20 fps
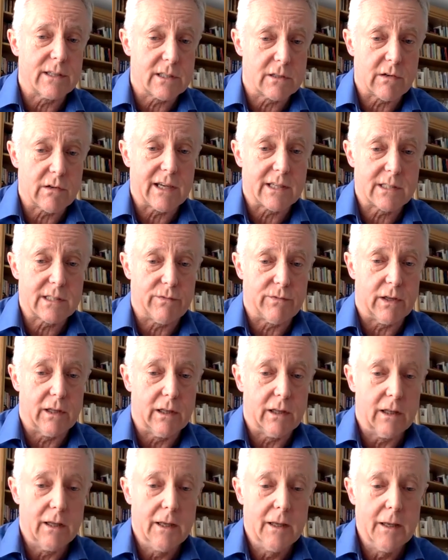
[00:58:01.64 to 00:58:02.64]

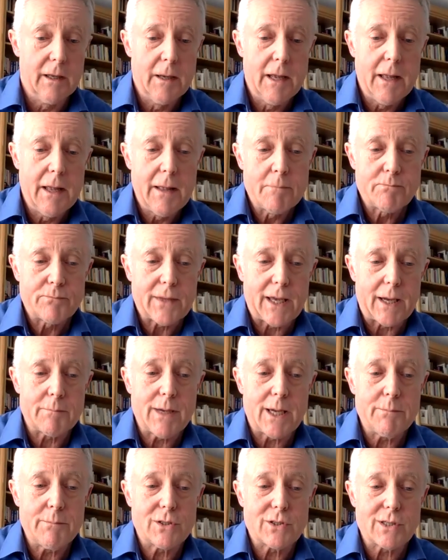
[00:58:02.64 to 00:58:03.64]
stressful. And
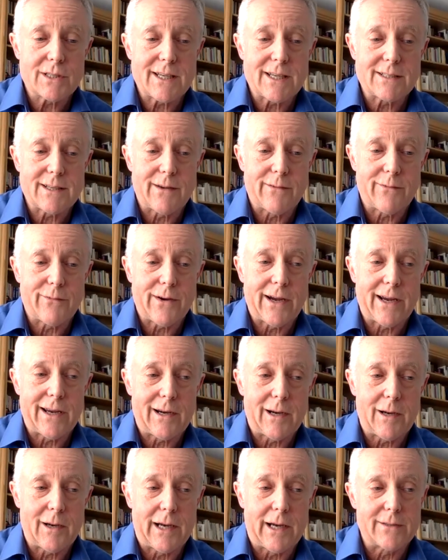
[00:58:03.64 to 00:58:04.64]
maybe just as a
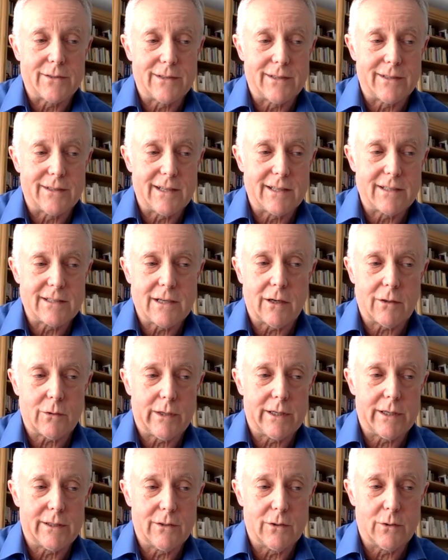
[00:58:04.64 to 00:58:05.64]
final, it's not
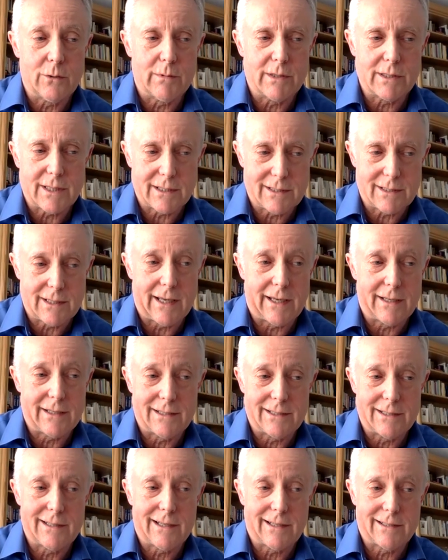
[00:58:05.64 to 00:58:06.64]
quite humorous, it
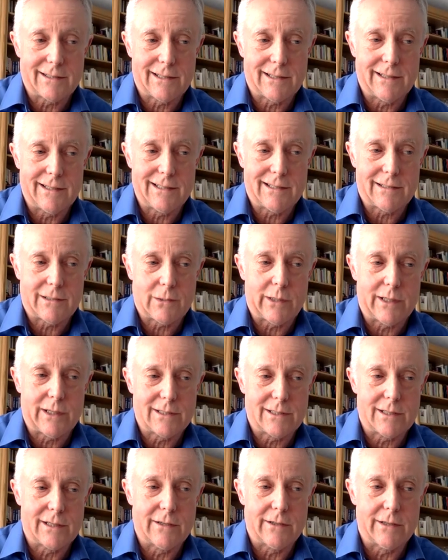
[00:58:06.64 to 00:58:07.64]
is quite
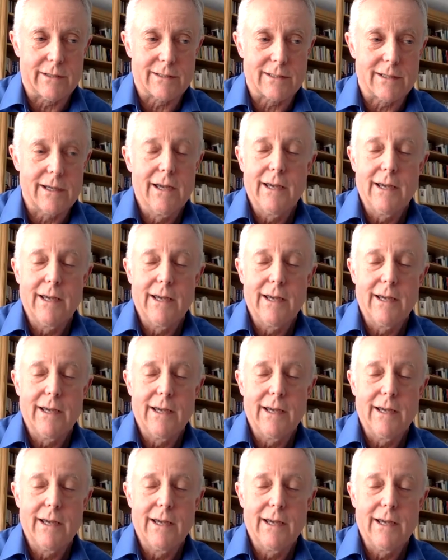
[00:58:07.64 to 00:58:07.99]
serious.